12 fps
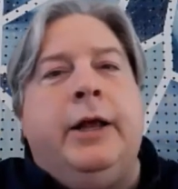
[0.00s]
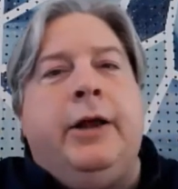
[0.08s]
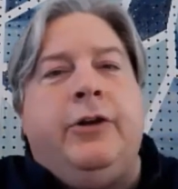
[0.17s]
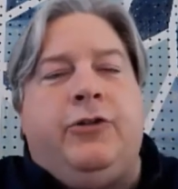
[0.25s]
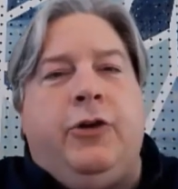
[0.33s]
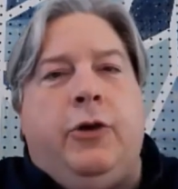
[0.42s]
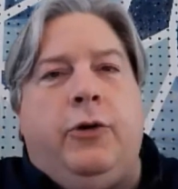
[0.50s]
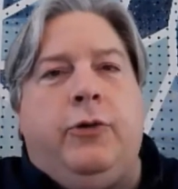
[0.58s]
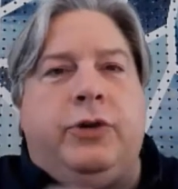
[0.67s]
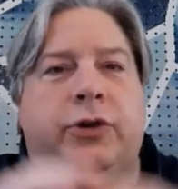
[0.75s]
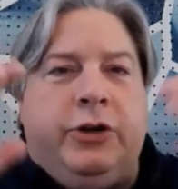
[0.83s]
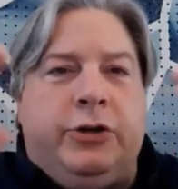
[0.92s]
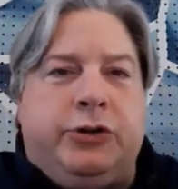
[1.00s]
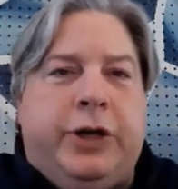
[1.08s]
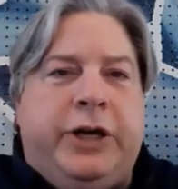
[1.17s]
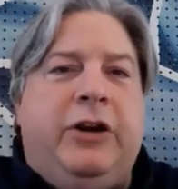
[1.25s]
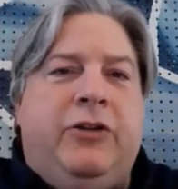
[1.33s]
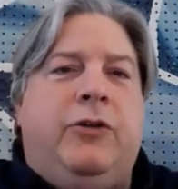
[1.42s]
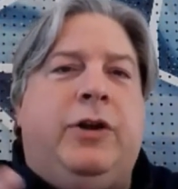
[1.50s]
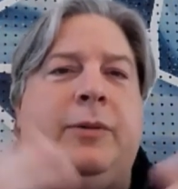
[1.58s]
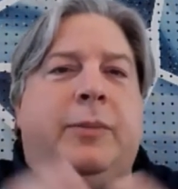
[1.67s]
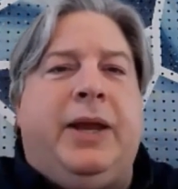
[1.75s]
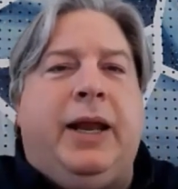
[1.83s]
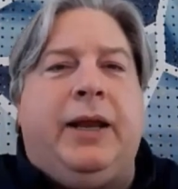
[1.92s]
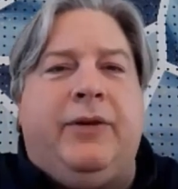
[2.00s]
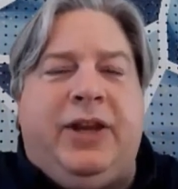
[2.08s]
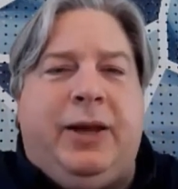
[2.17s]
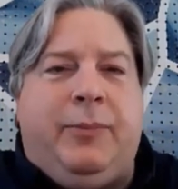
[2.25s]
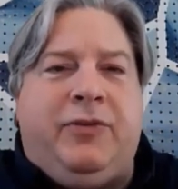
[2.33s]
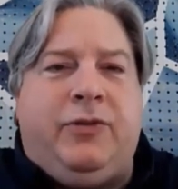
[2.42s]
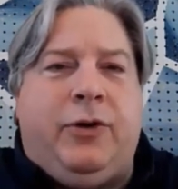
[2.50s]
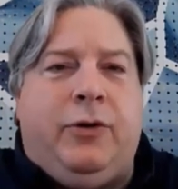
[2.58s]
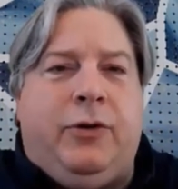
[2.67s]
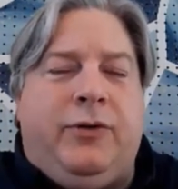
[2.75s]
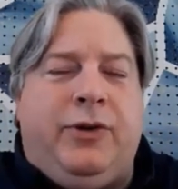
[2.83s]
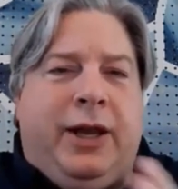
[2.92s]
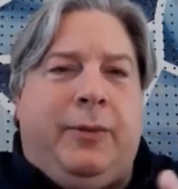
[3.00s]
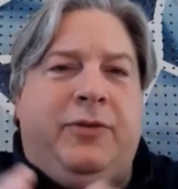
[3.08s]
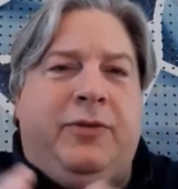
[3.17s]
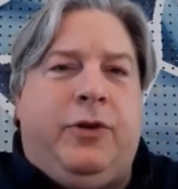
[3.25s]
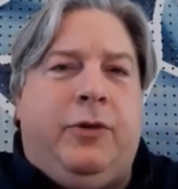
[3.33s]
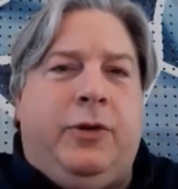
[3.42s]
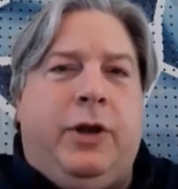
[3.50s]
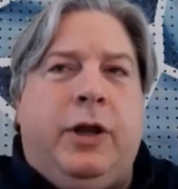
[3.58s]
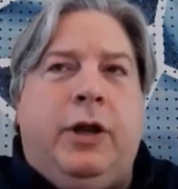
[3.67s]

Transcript: So you're treated to, at the beginning of the episode,